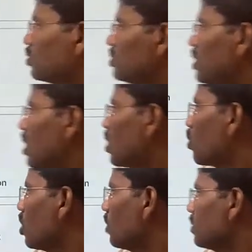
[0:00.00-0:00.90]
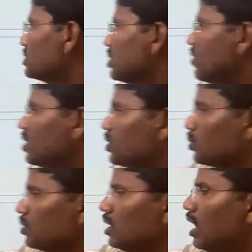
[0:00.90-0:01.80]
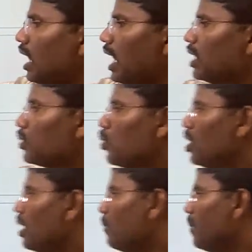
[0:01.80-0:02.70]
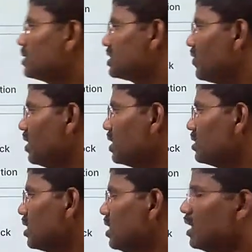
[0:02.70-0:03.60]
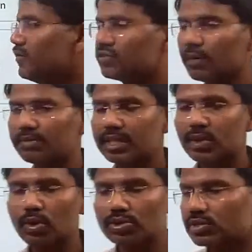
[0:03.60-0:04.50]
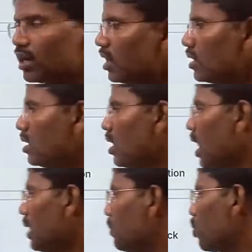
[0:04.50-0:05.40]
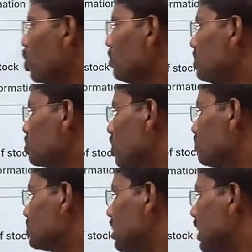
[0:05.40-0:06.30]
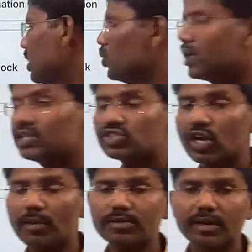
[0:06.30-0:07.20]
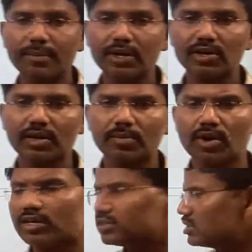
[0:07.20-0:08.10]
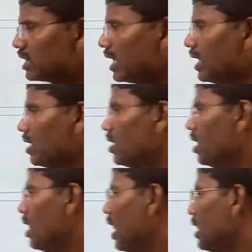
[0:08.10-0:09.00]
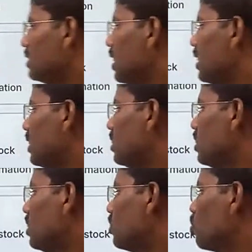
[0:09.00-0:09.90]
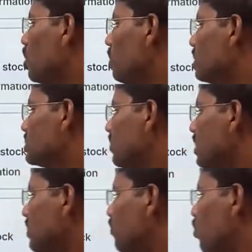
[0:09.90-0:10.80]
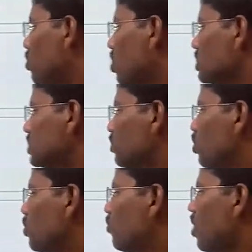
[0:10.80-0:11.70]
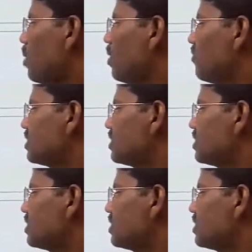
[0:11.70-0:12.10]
to the rule number 72. And rule number 73, if something goes wrong, and prohibition of sale, you can stop that particular product sale. And then rule number 74 talks about form of